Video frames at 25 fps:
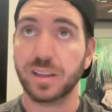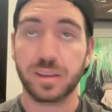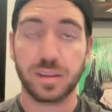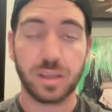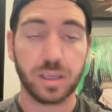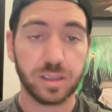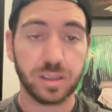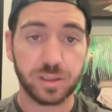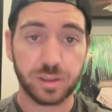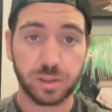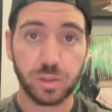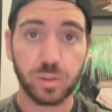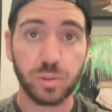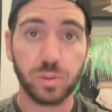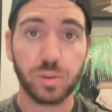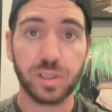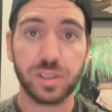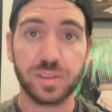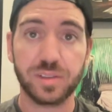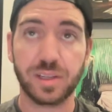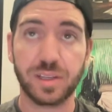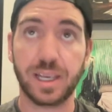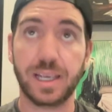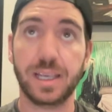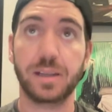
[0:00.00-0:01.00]
this dude
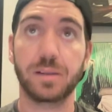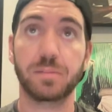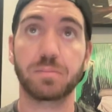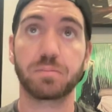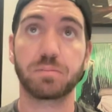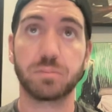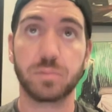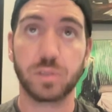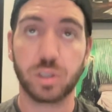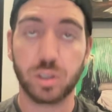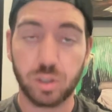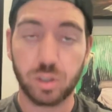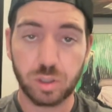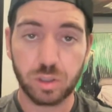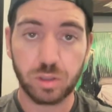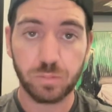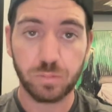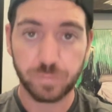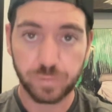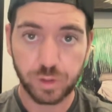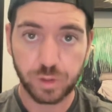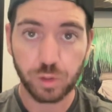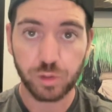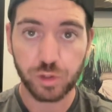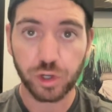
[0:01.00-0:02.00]
is a
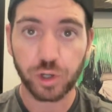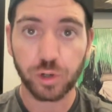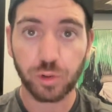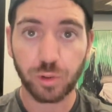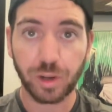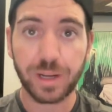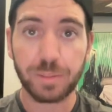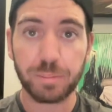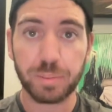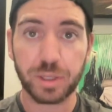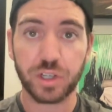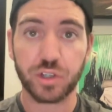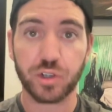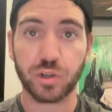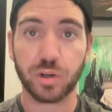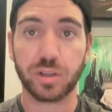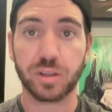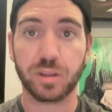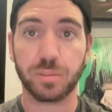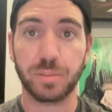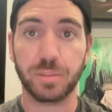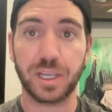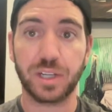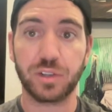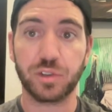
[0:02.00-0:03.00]
future great pitcher
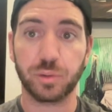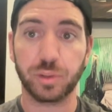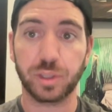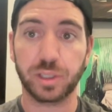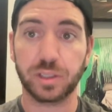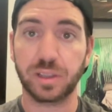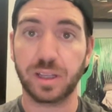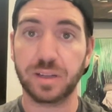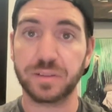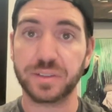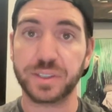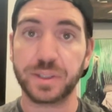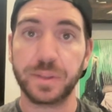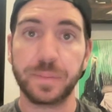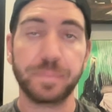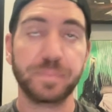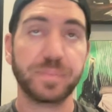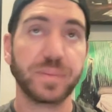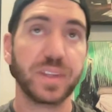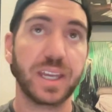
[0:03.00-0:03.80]
at the major league level.